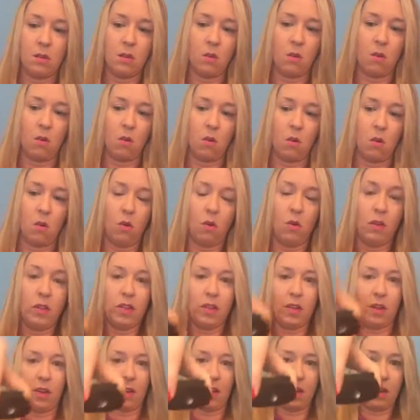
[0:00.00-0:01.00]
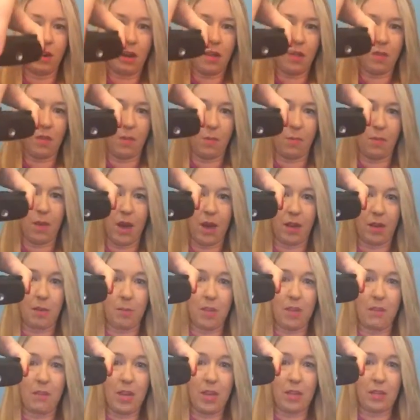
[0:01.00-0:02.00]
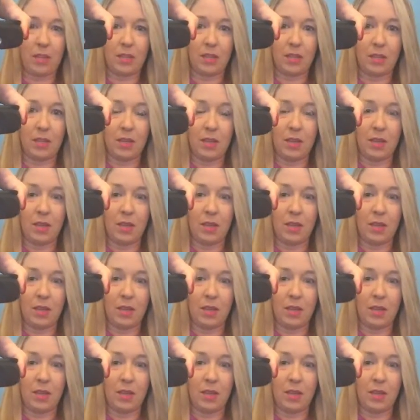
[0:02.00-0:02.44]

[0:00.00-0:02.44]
hole here in the bottom of it